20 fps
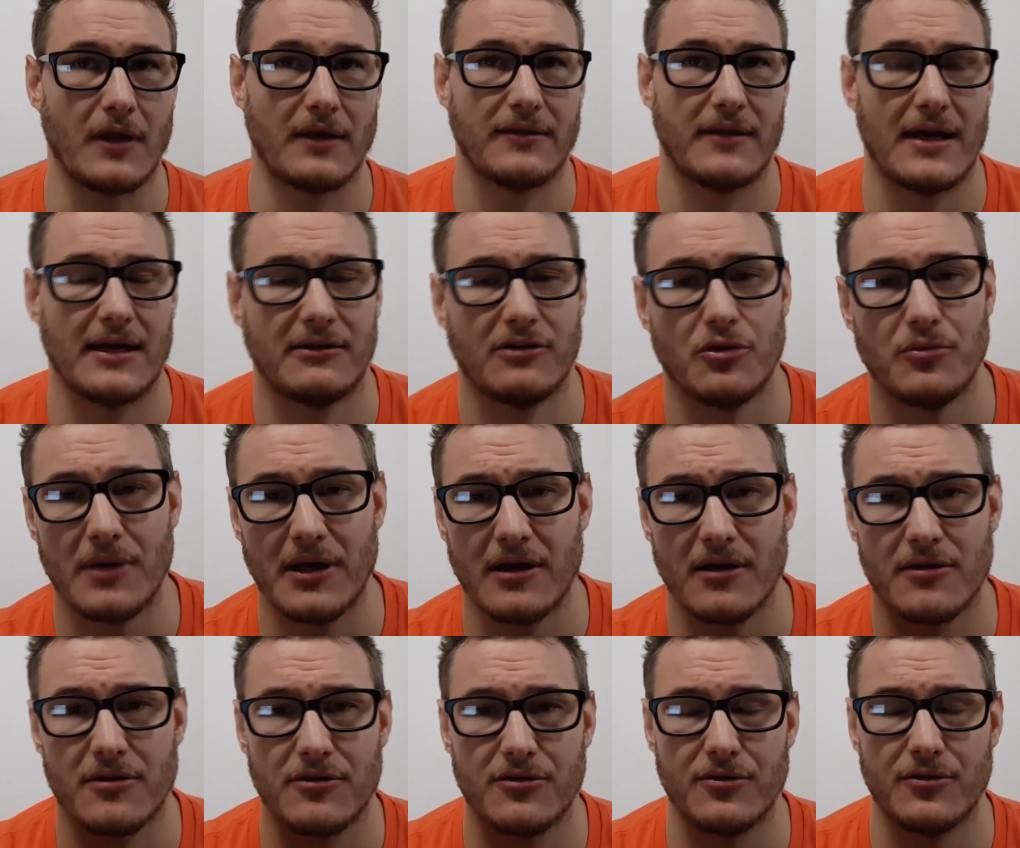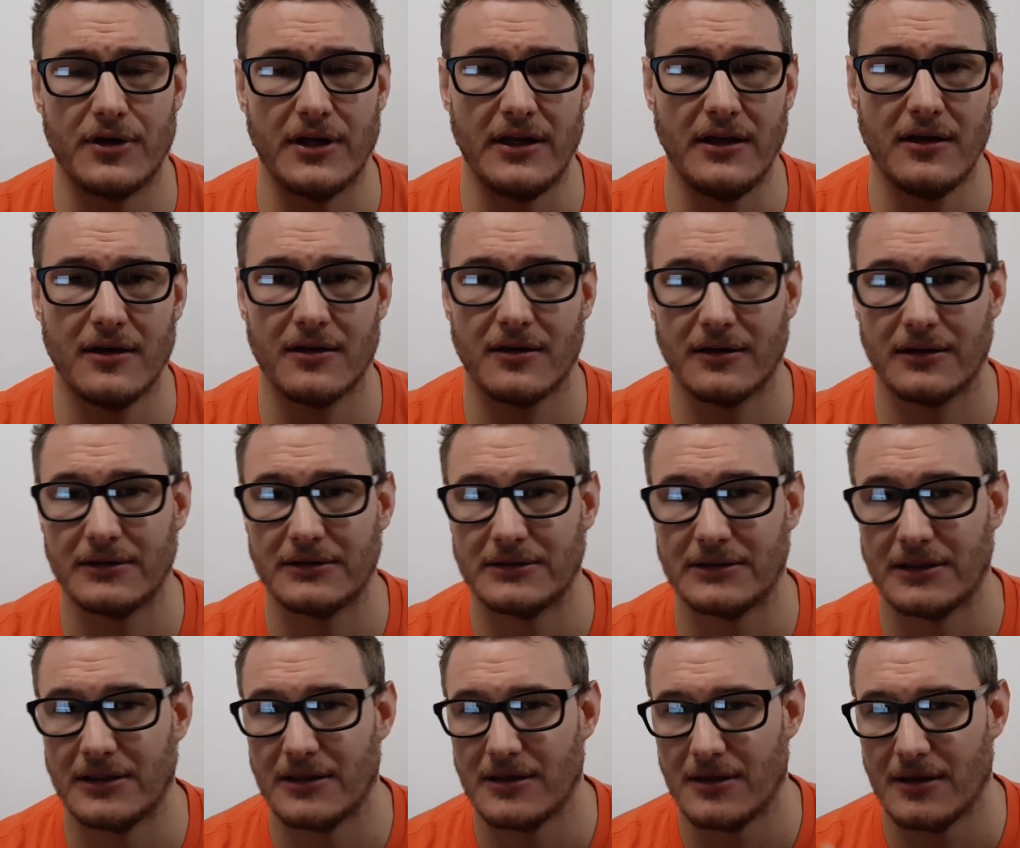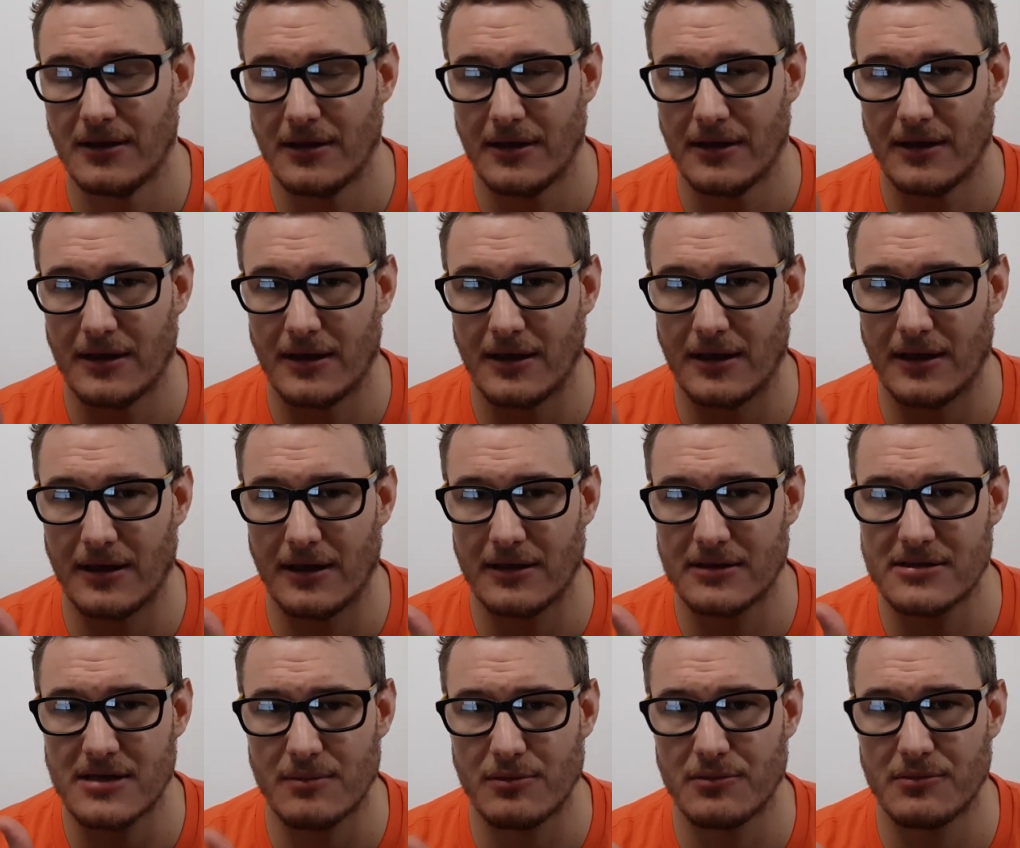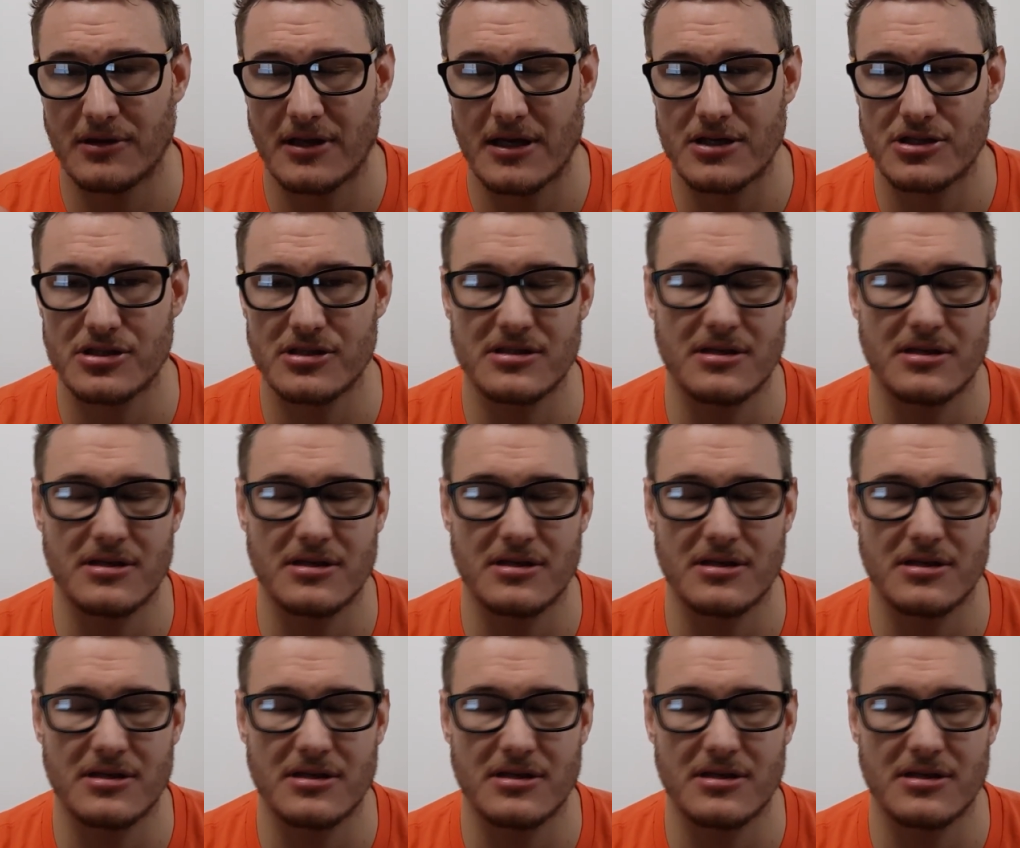that omega-3 supplementation,